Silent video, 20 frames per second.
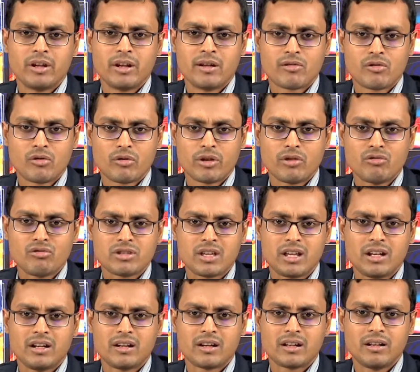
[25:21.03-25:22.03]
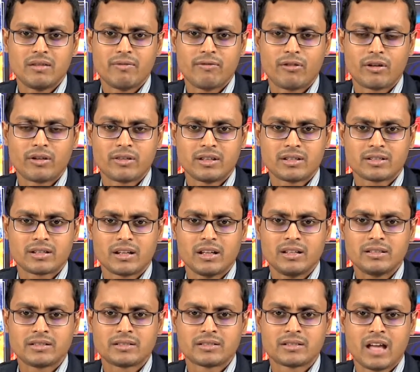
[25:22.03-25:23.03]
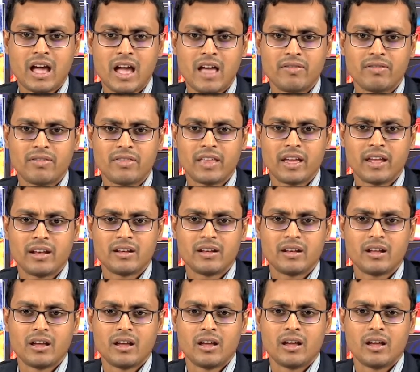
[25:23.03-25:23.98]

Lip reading: introduce a little for this class, and then